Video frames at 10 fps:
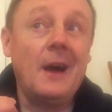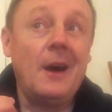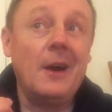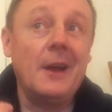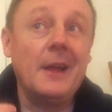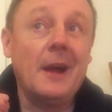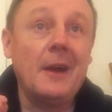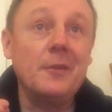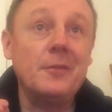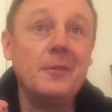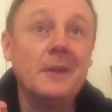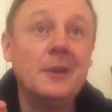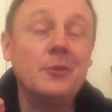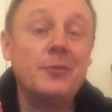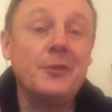I have
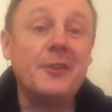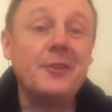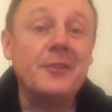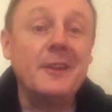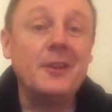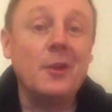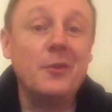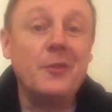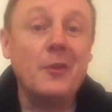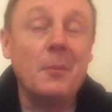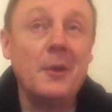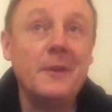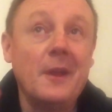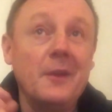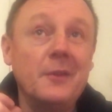traditionally used them
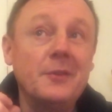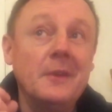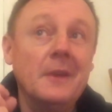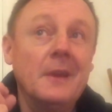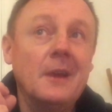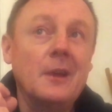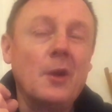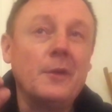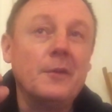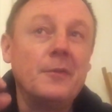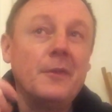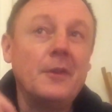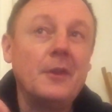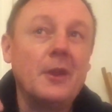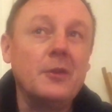at those kind of
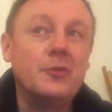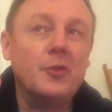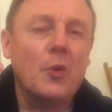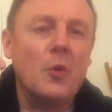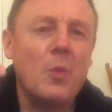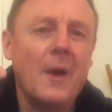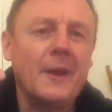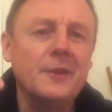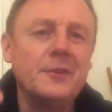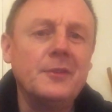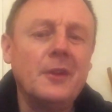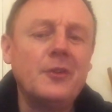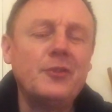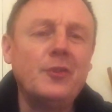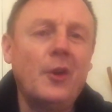doorways,
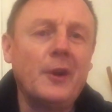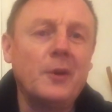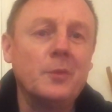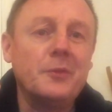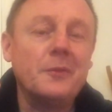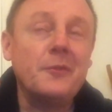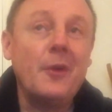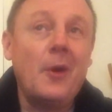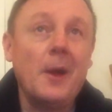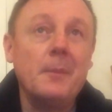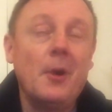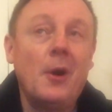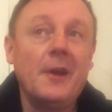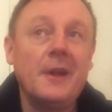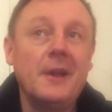cycles of time,
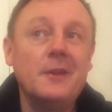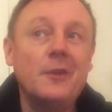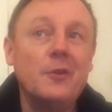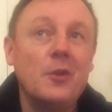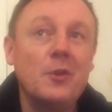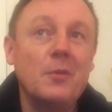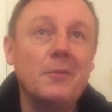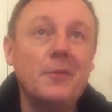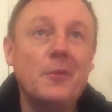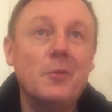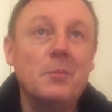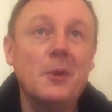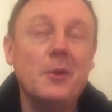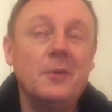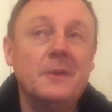i.e. the new and full
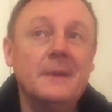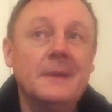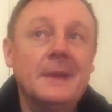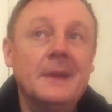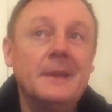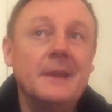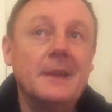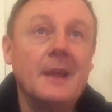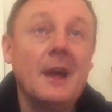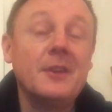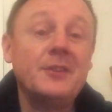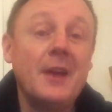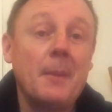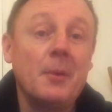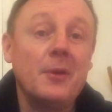moon, the
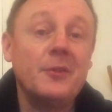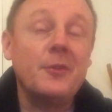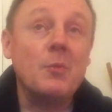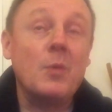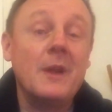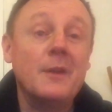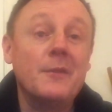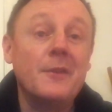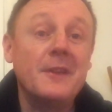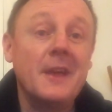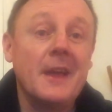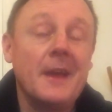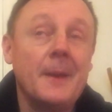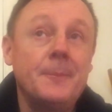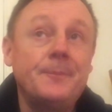Sabbats, the wheel of the
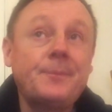year,